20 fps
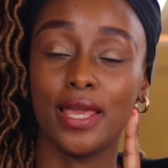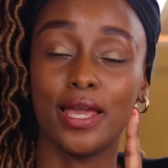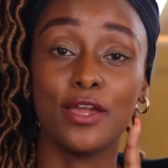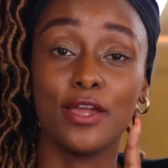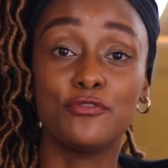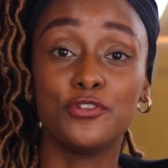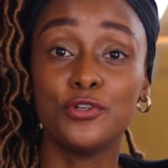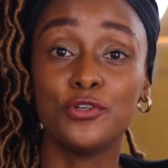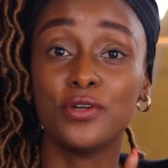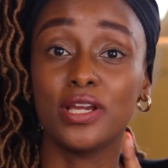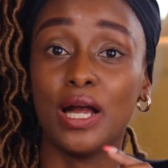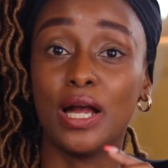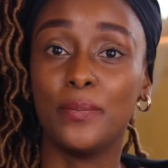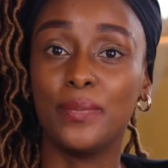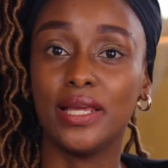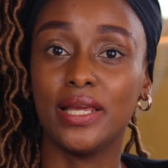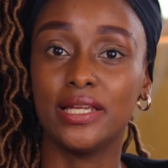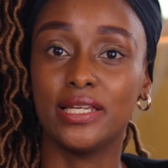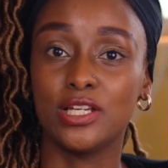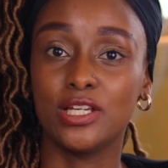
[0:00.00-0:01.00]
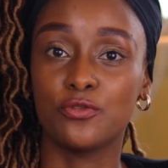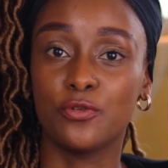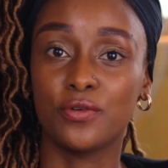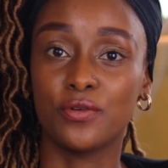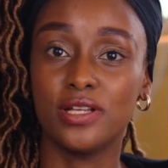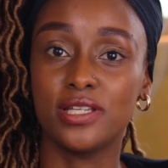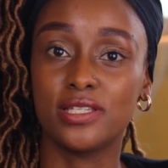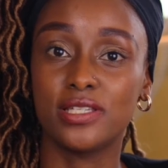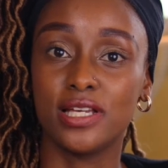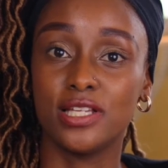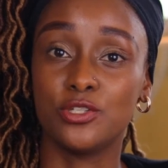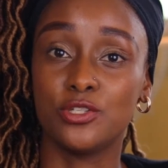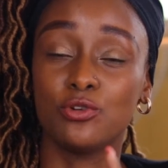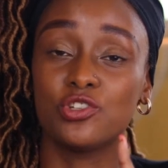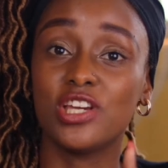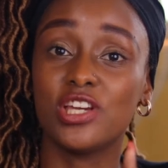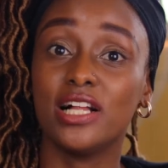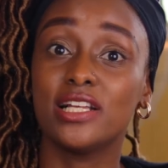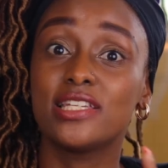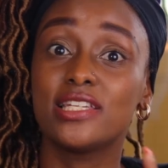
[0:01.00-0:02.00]
If during a play date, for instance, your
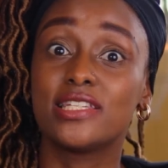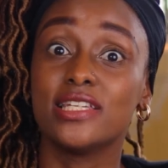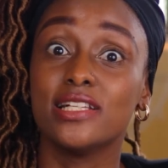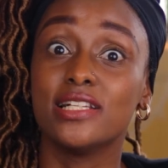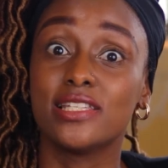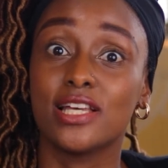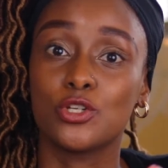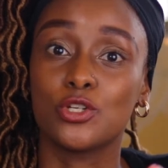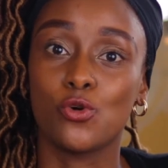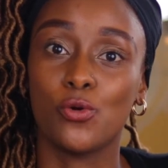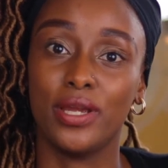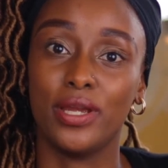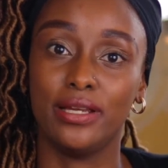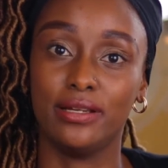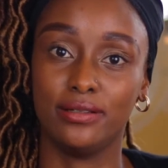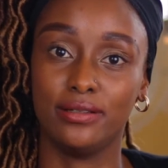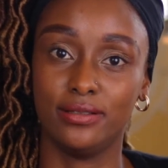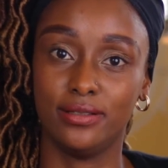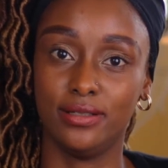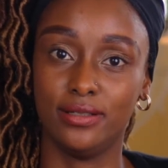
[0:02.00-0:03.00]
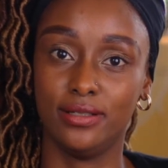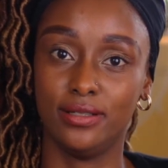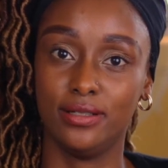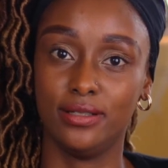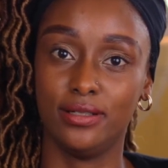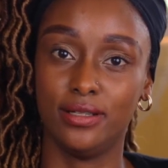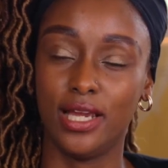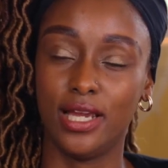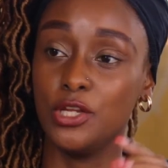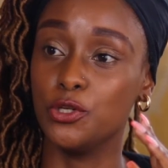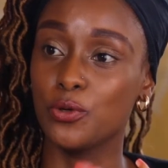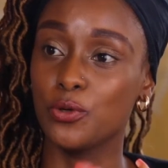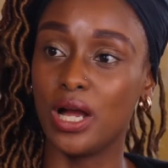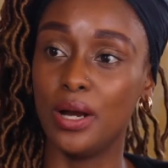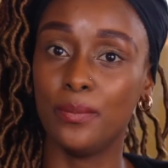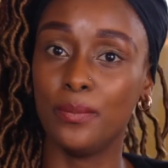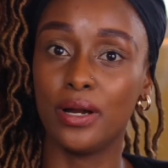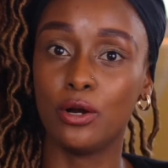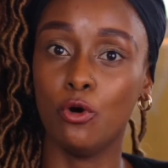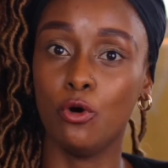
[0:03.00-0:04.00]
child steals a toy, and you
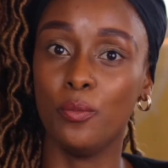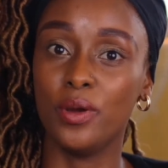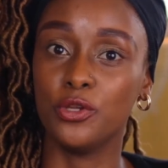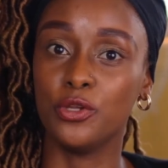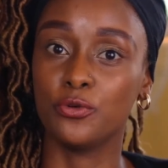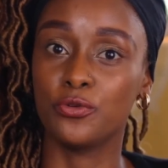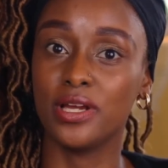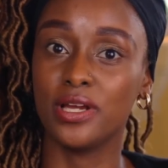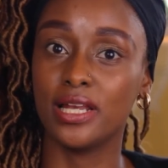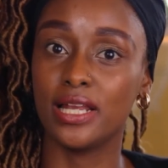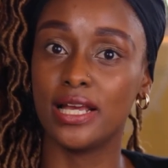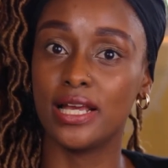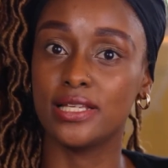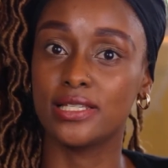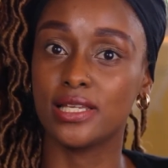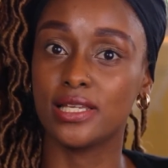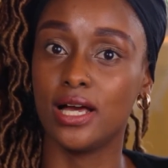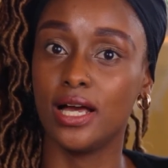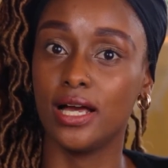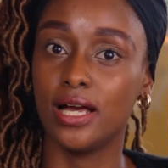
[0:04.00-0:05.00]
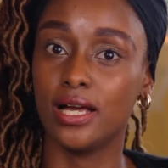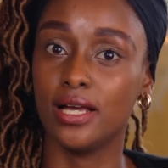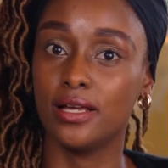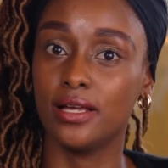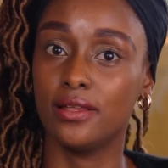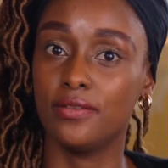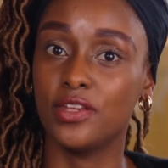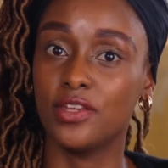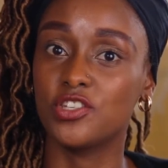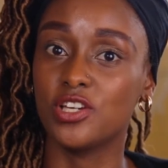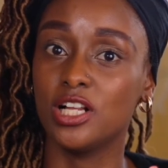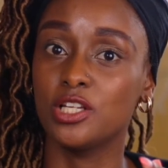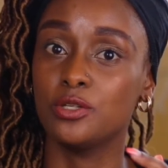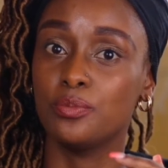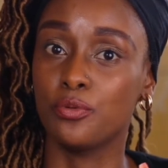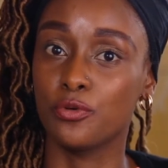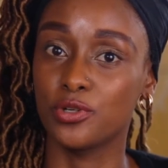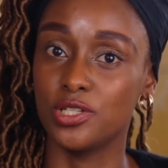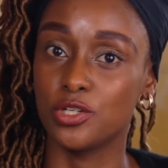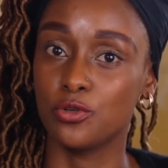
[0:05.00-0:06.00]
come back home and you realize, the child
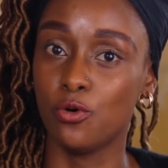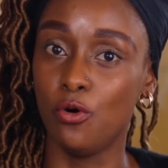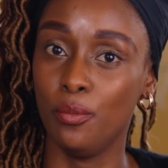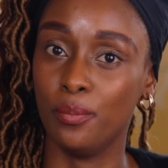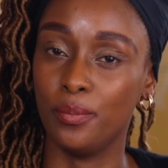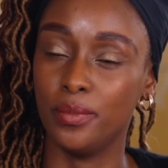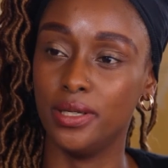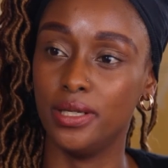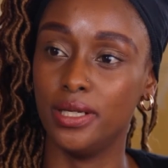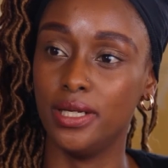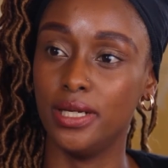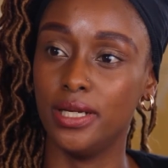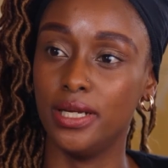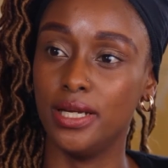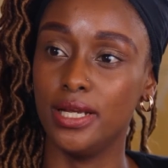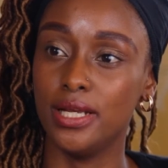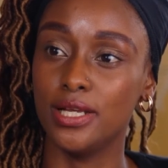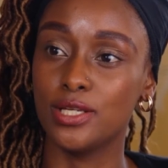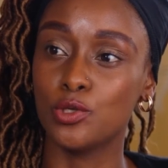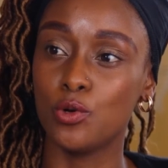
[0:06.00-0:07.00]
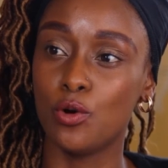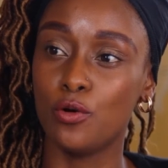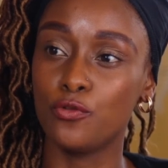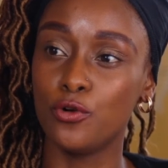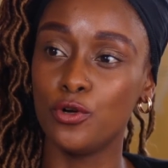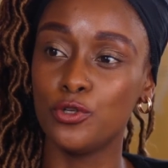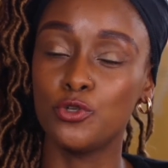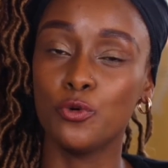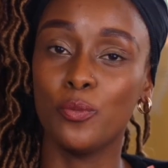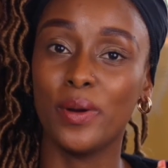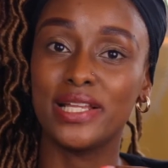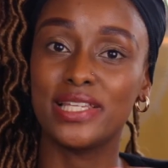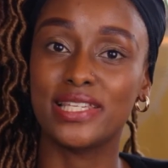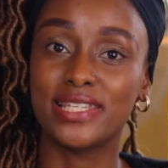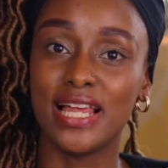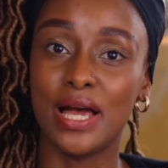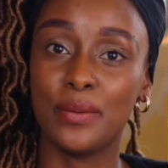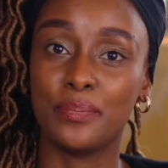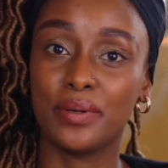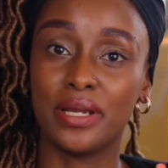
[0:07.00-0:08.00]
brought it home. So of course you might
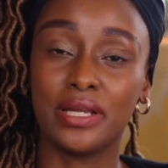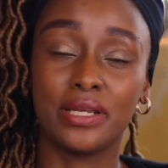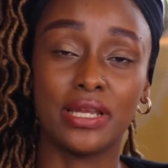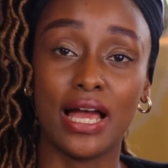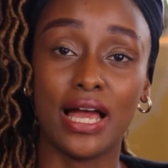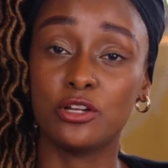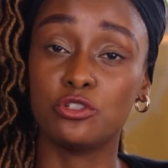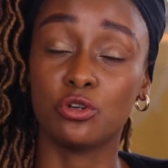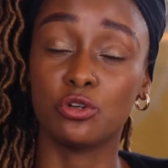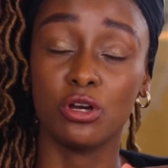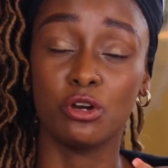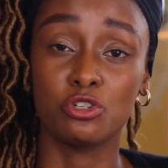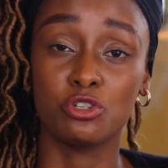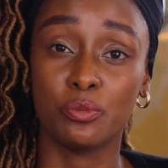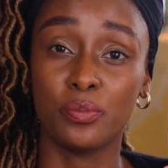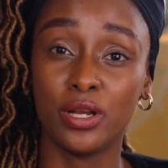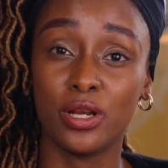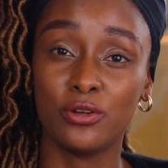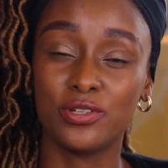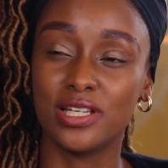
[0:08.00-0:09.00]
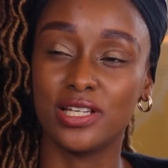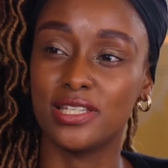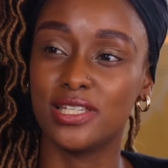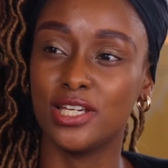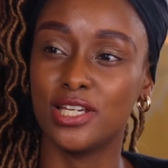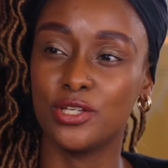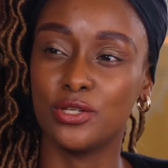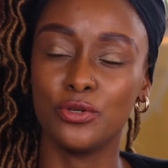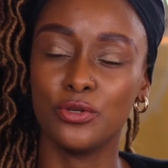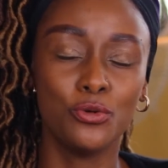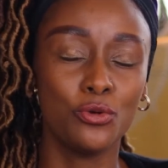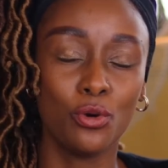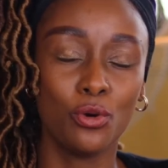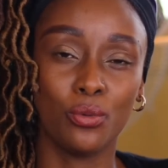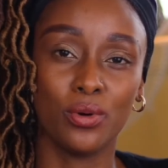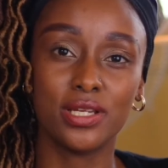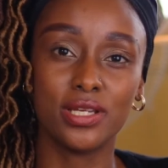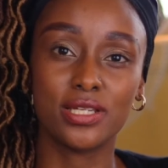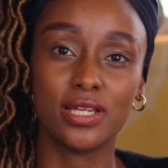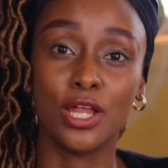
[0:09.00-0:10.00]
snap and act on autopilot and say, you know
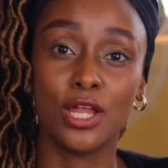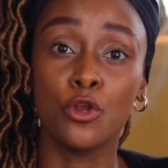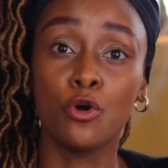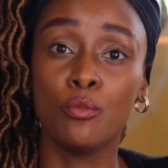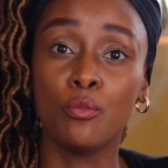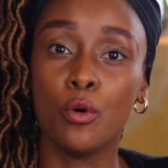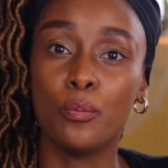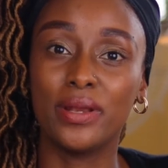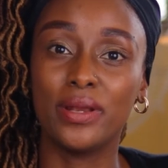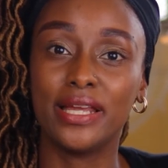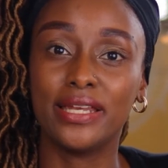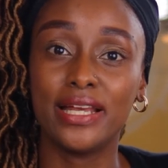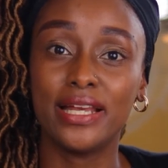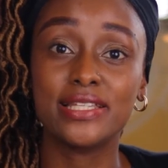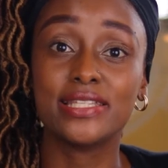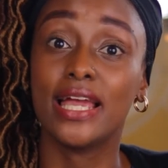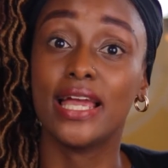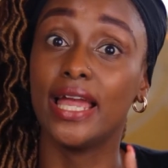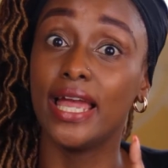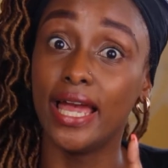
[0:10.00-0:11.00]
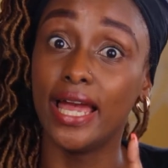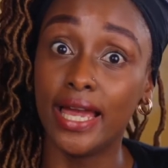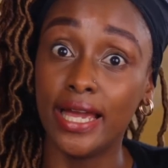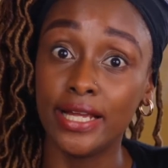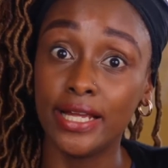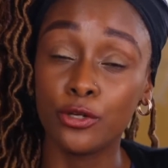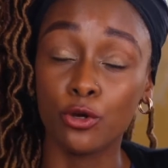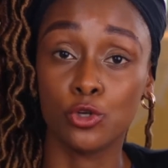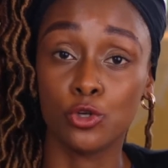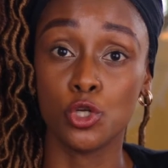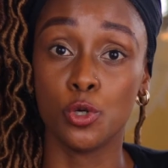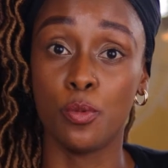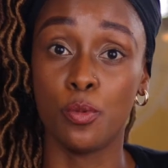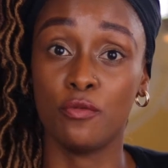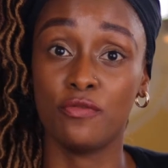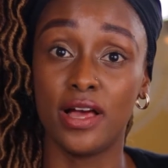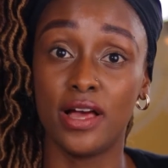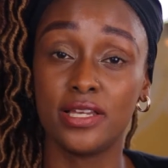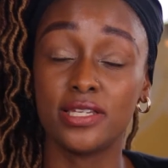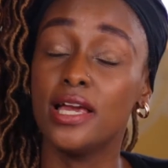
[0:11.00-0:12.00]
what, no more play dates, and on top
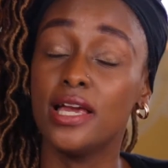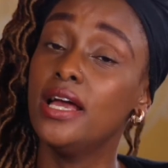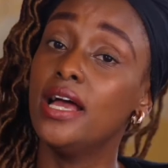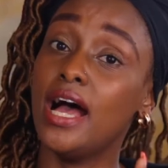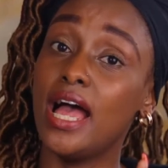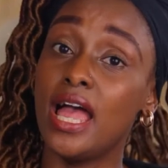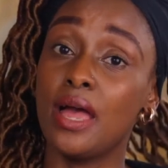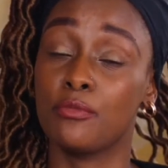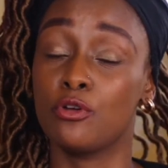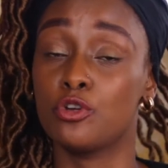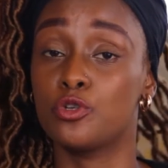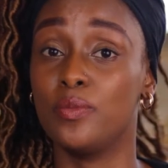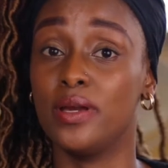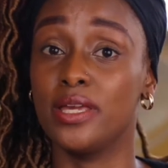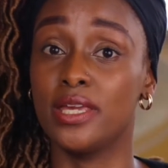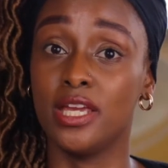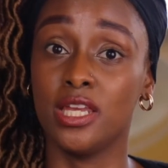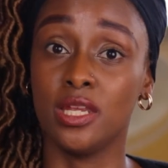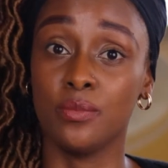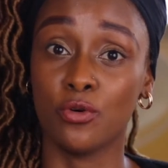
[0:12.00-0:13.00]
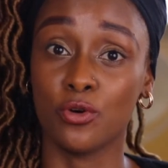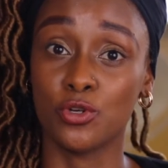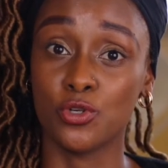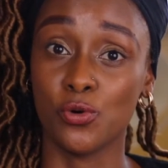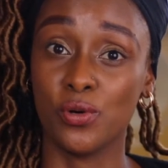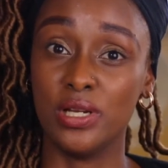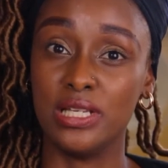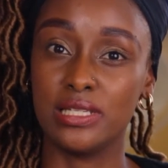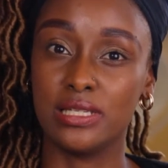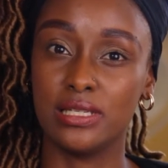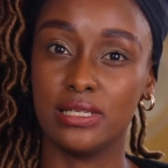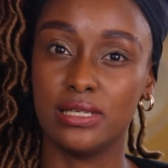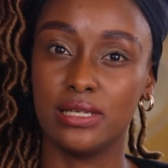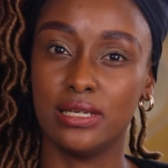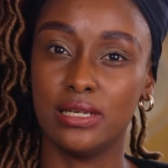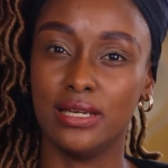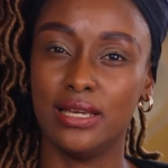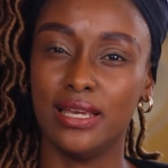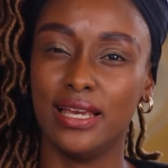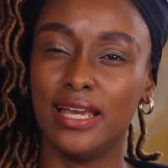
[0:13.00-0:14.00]
of that, I am not buying any more toys.
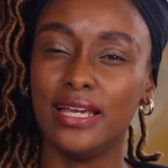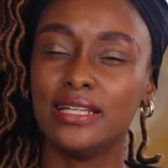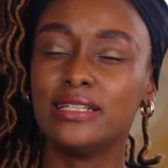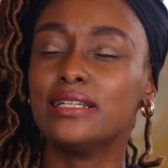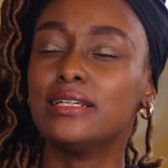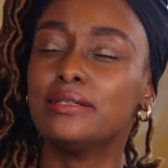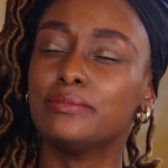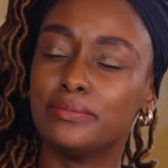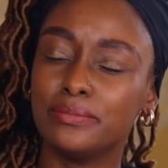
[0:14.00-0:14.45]
And